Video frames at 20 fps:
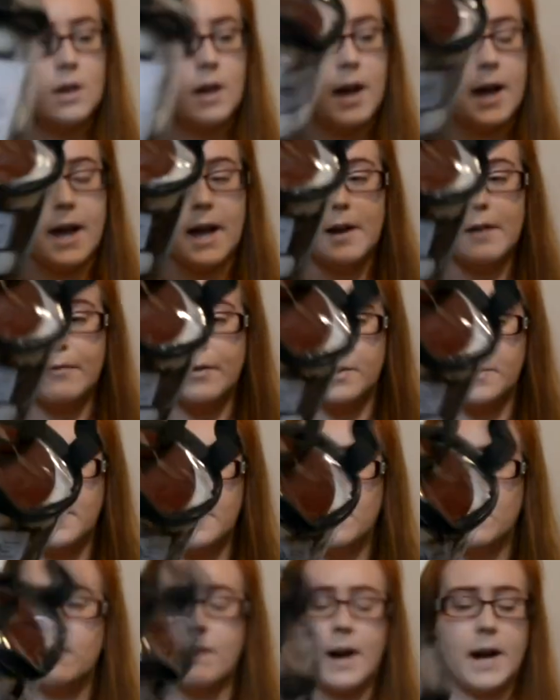I had a few
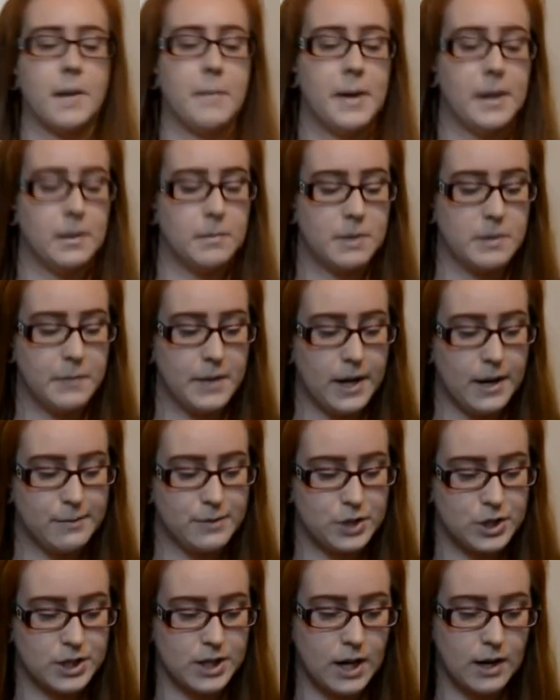people recommend them to me. I
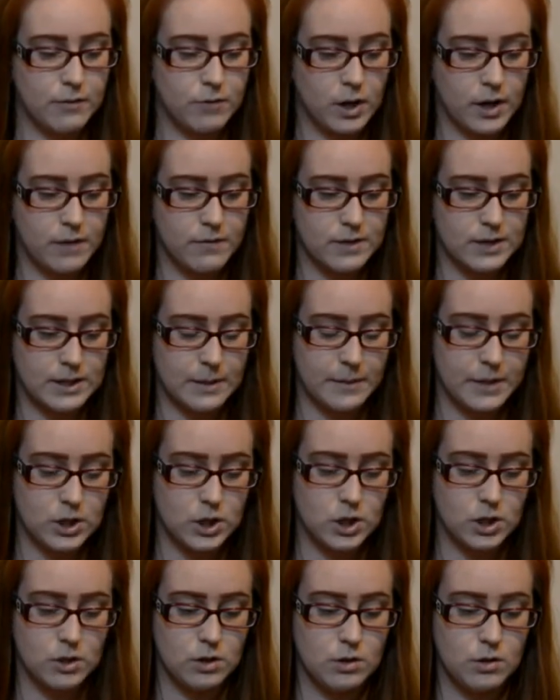was just kind of looking for something
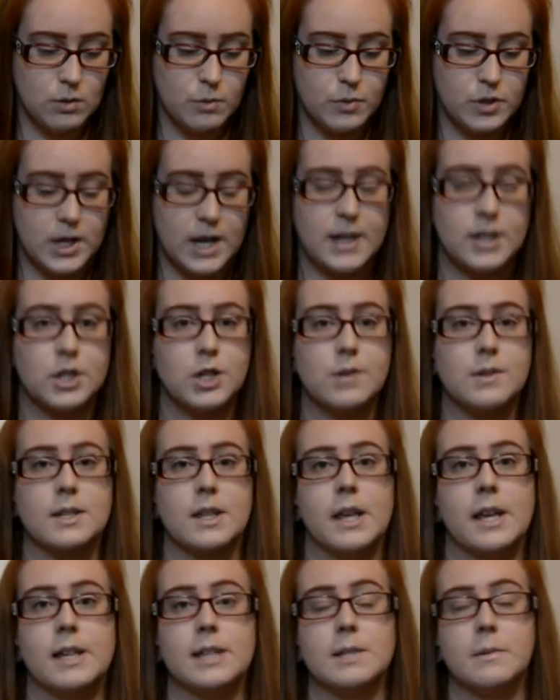to protect Joe's
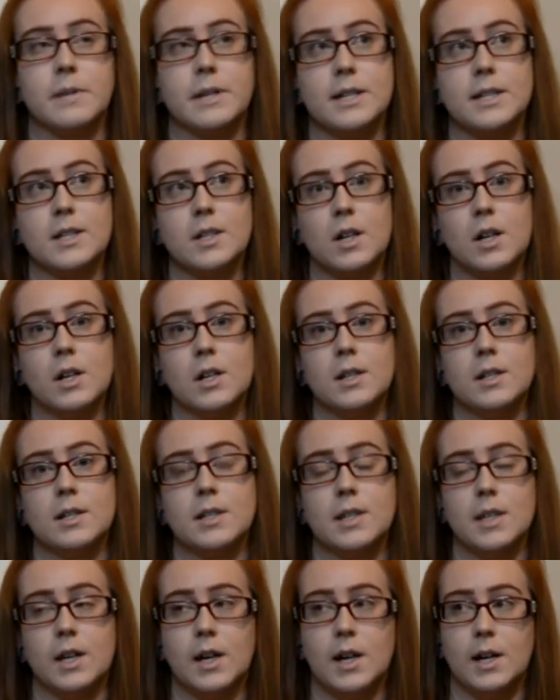legs when I
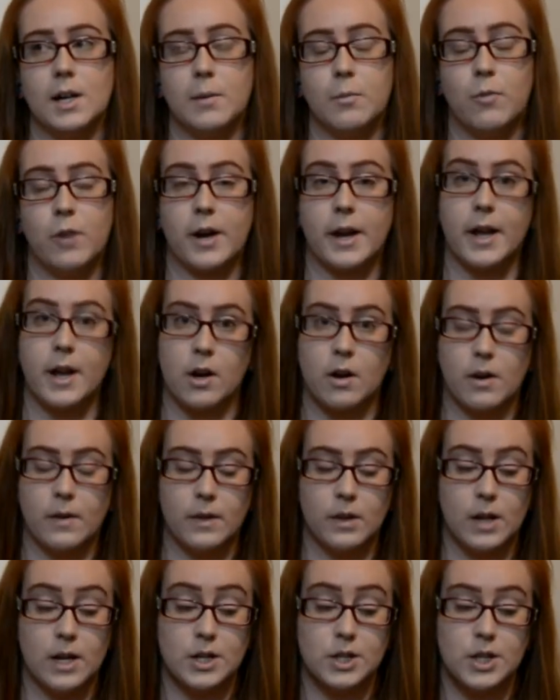start um, working her on
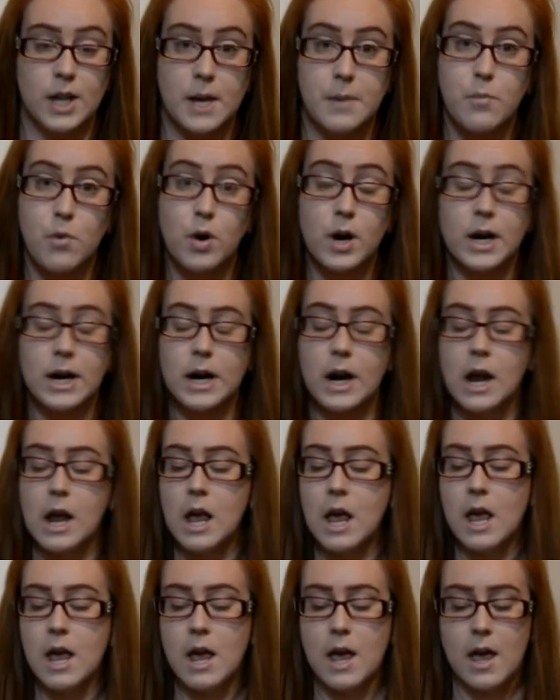the lunge line more.
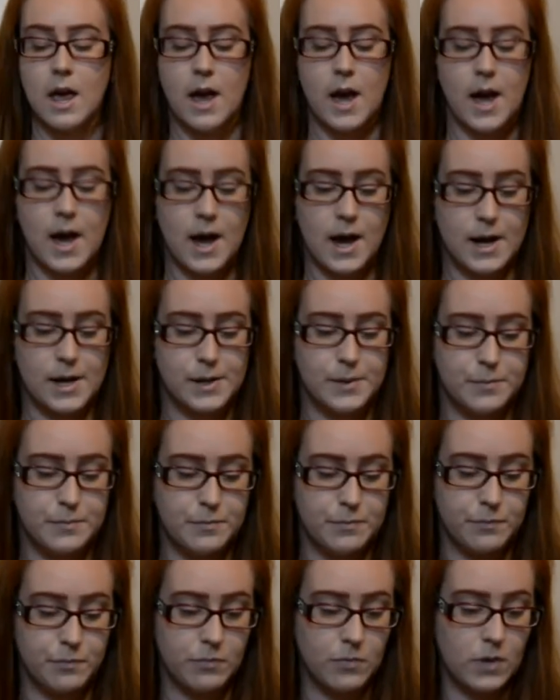
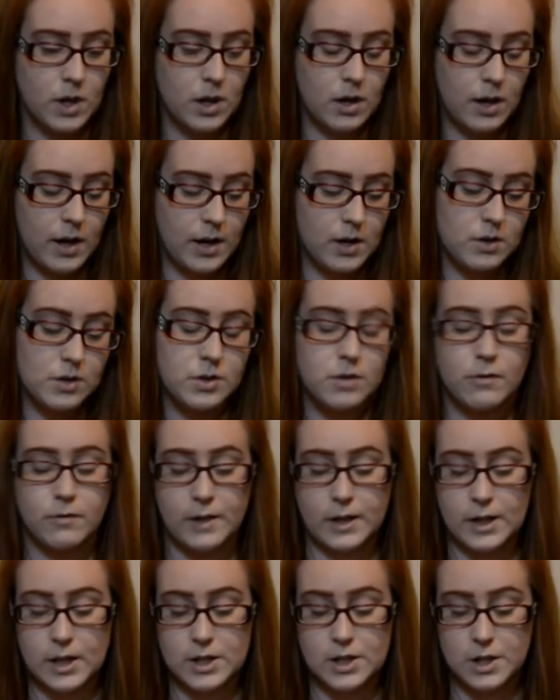Um, and also
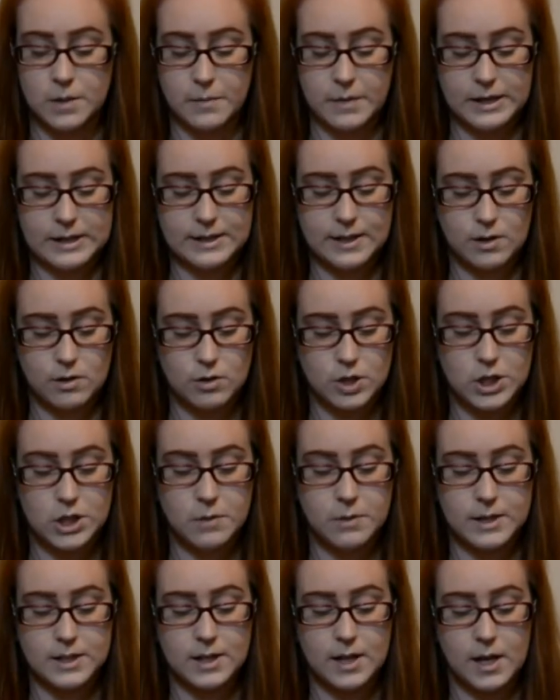free lunging, because I know she
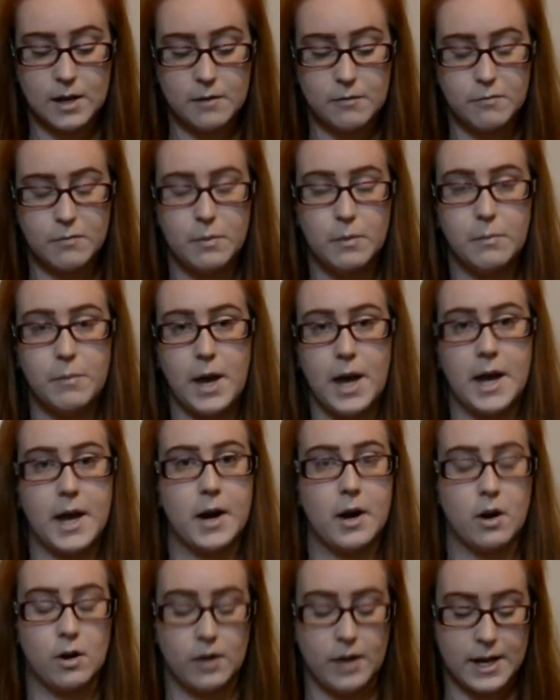was kind of banging
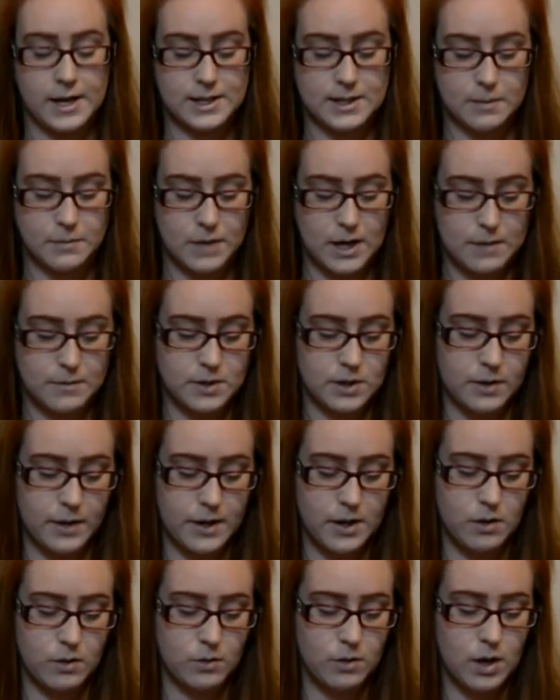her legs sometimes. So I
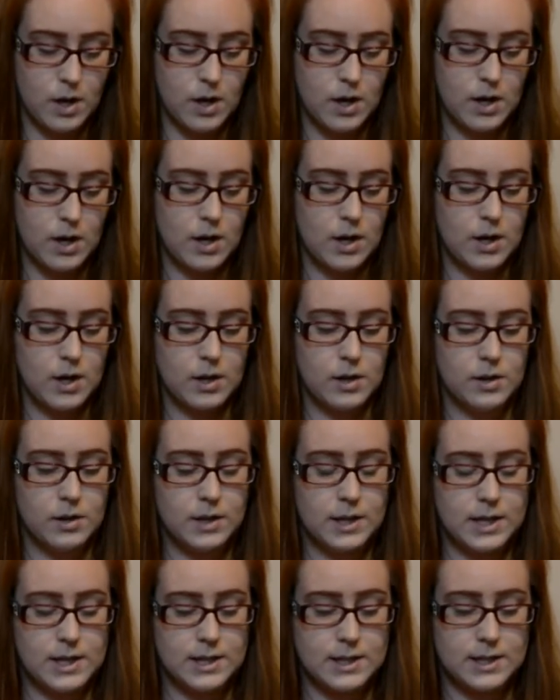know
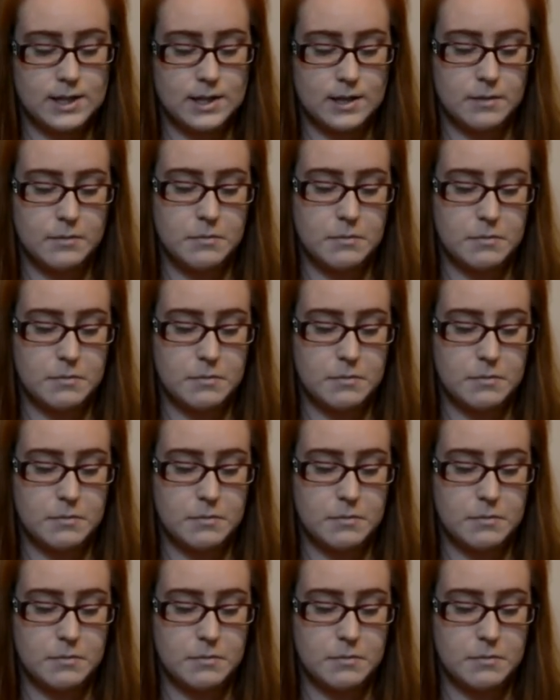these,